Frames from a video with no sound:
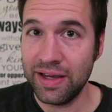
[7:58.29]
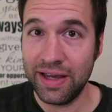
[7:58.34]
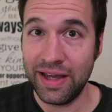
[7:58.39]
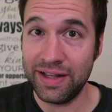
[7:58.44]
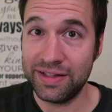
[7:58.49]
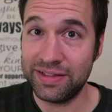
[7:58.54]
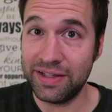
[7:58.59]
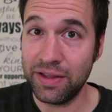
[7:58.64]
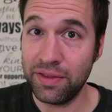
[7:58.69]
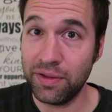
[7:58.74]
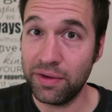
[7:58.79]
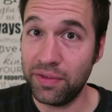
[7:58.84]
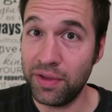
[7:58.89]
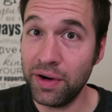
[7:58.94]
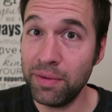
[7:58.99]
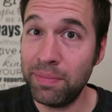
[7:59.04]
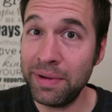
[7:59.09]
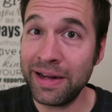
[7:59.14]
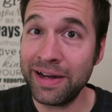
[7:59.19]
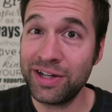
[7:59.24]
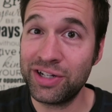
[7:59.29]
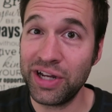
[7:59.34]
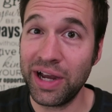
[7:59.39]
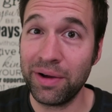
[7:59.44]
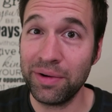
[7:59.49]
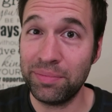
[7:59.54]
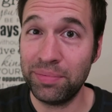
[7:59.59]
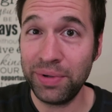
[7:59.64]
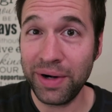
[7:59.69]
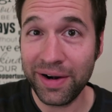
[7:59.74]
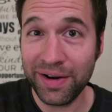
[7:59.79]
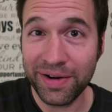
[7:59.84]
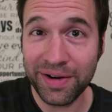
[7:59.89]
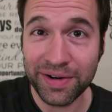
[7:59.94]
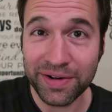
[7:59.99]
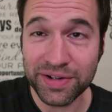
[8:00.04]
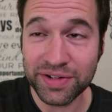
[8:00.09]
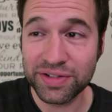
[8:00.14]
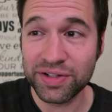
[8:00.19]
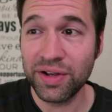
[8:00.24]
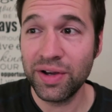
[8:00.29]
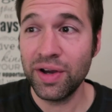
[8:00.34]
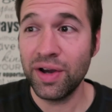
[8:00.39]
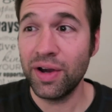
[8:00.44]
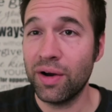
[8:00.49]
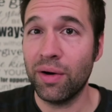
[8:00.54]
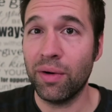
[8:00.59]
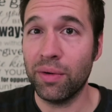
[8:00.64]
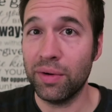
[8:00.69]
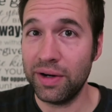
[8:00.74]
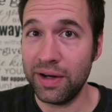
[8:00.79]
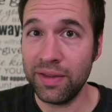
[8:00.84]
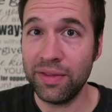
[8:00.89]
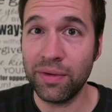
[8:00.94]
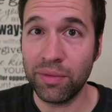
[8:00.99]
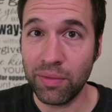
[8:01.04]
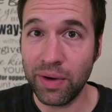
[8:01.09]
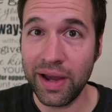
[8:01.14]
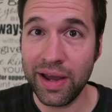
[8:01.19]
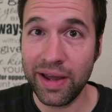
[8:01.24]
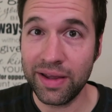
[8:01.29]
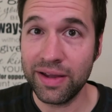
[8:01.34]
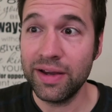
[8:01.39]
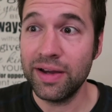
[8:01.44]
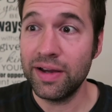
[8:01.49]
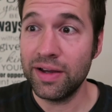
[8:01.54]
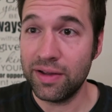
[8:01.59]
It's either they're being child predators or either way,